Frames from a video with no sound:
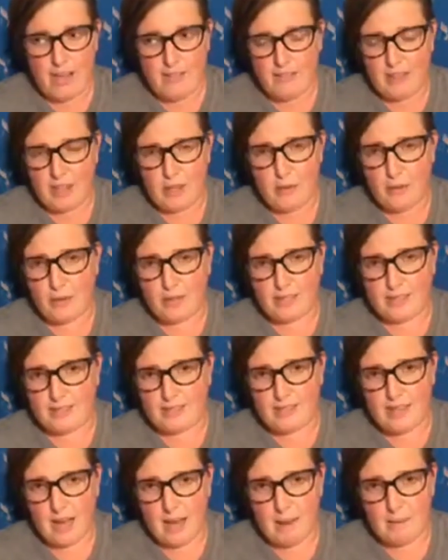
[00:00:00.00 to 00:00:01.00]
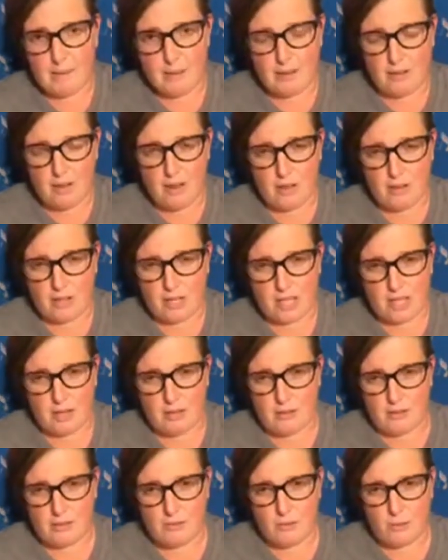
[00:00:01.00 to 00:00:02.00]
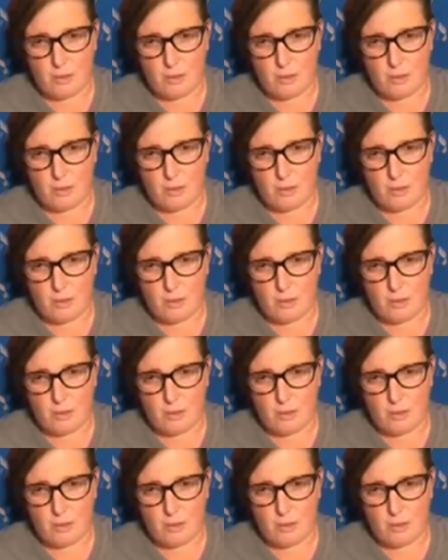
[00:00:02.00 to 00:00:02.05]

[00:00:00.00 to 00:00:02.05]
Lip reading: that you could stop along the coast of